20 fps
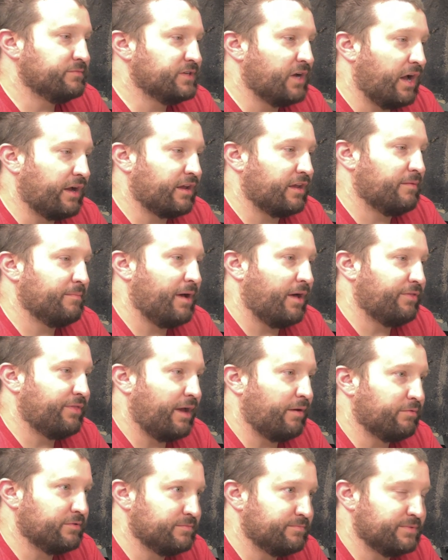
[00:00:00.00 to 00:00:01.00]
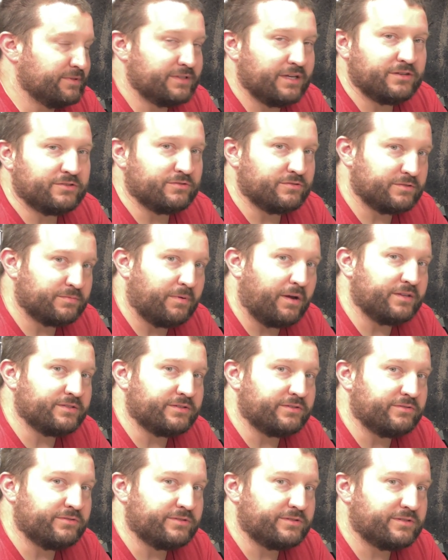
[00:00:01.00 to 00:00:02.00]
talking about that with potential
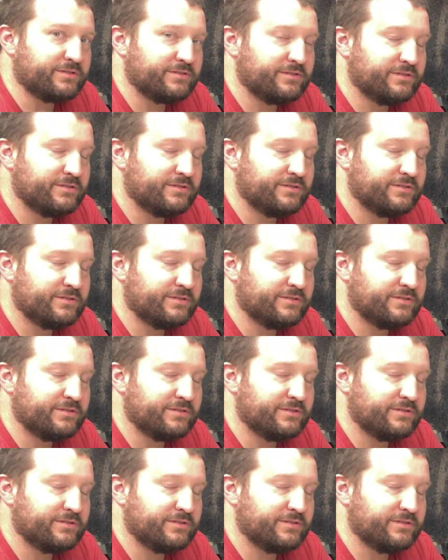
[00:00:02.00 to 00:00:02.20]
sponsors.